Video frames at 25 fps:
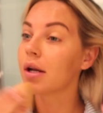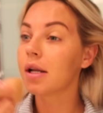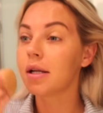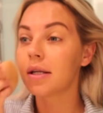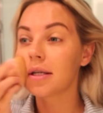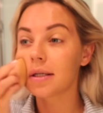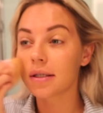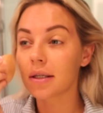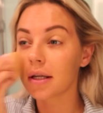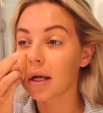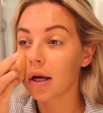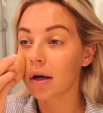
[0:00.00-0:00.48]
a
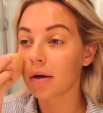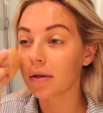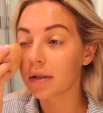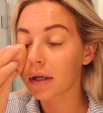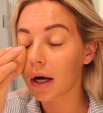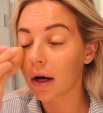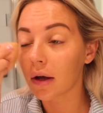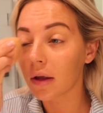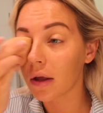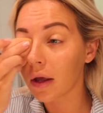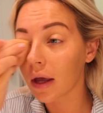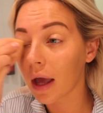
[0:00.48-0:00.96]
Disney
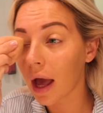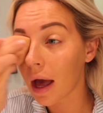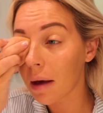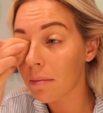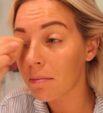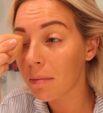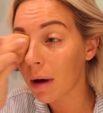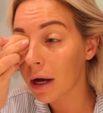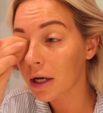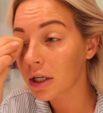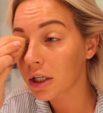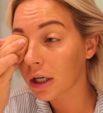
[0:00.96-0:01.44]
hotel, you get a
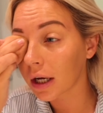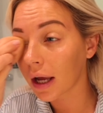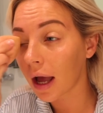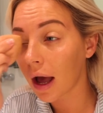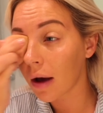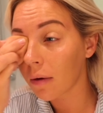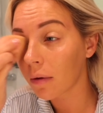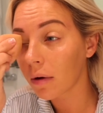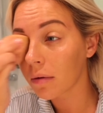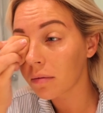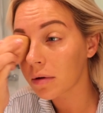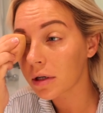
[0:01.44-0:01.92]
magic
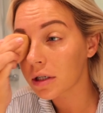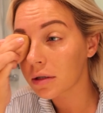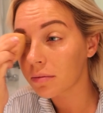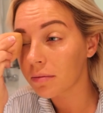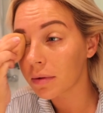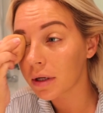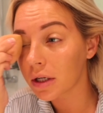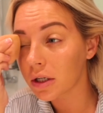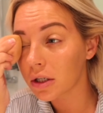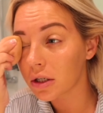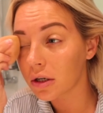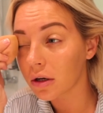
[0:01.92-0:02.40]
hour, which
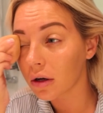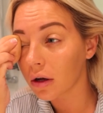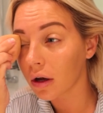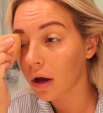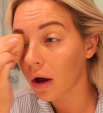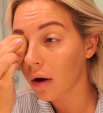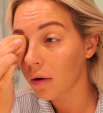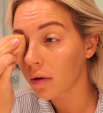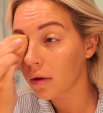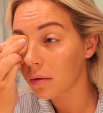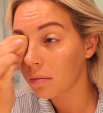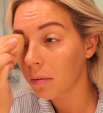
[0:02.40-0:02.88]
means you can
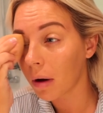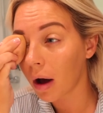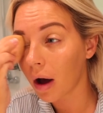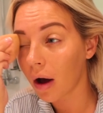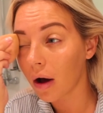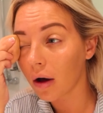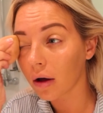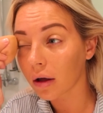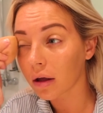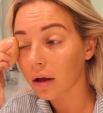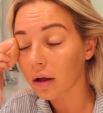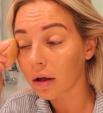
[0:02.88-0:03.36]
go in the
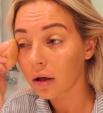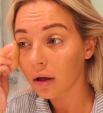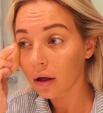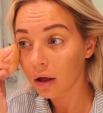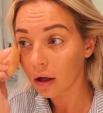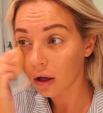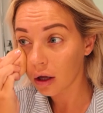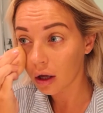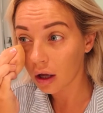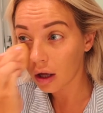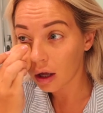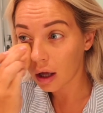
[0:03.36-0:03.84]
park
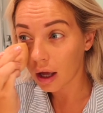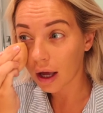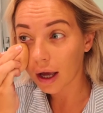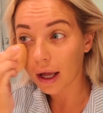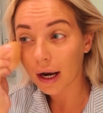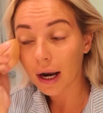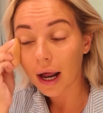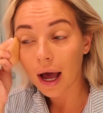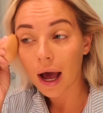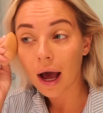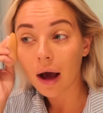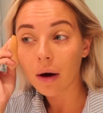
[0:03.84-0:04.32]

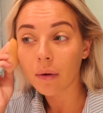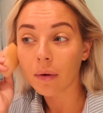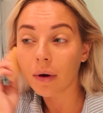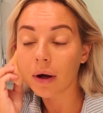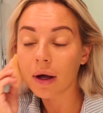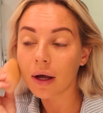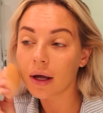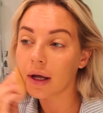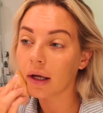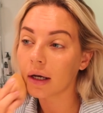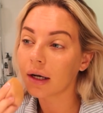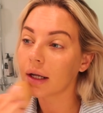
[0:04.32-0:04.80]
an hour
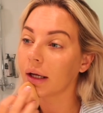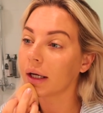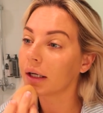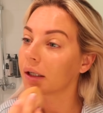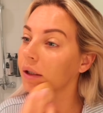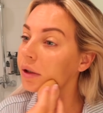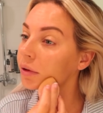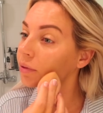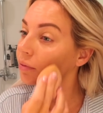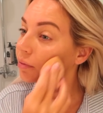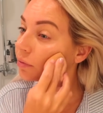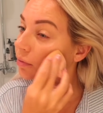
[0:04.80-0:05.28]

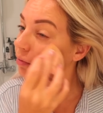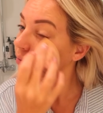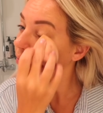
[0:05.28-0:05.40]
earlier.